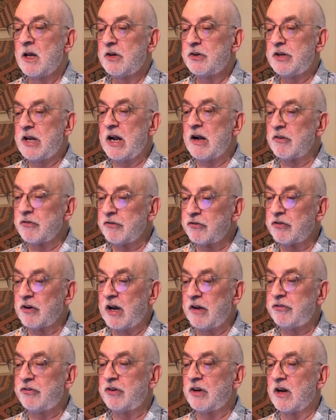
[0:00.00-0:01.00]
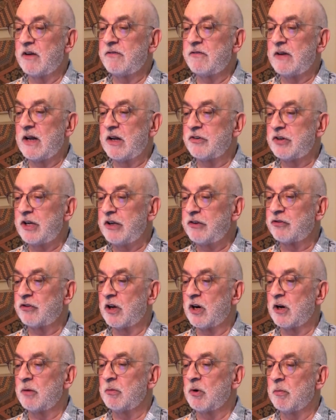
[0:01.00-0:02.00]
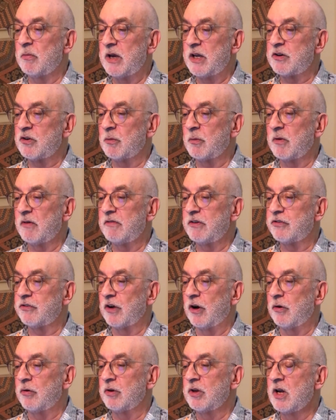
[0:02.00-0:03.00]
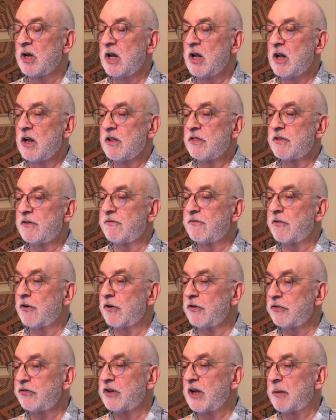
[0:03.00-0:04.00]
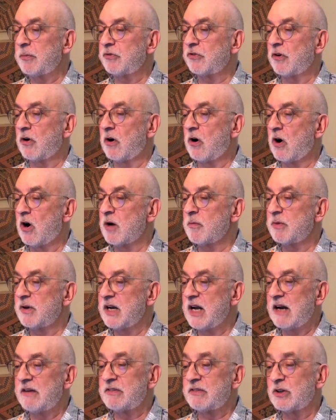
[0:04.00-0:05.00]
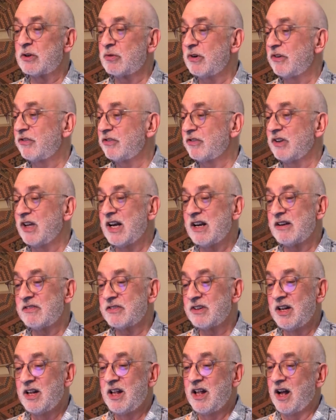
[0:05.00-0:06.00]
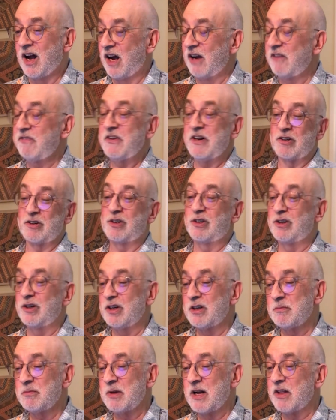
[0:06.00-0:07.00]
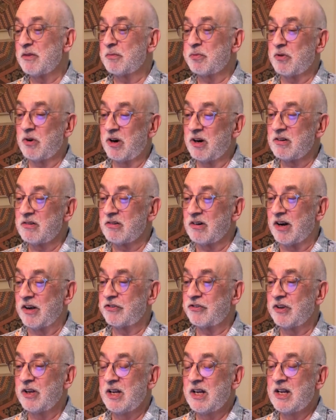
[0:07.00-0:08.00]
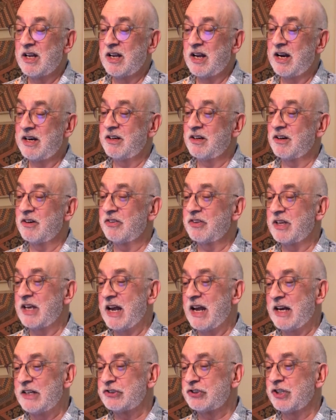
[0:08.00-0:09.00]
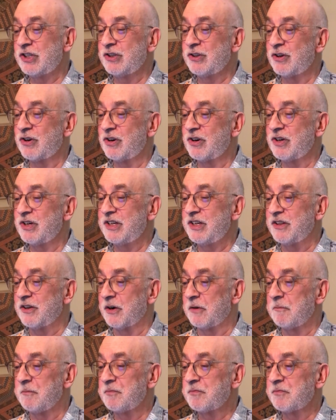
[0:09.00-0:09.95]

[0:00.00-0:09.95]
Downsizing, I found, takes on a momentum of its own. The first steps are hard, but after Chris left, I felt good about the progress. And the cash didn't hurt either.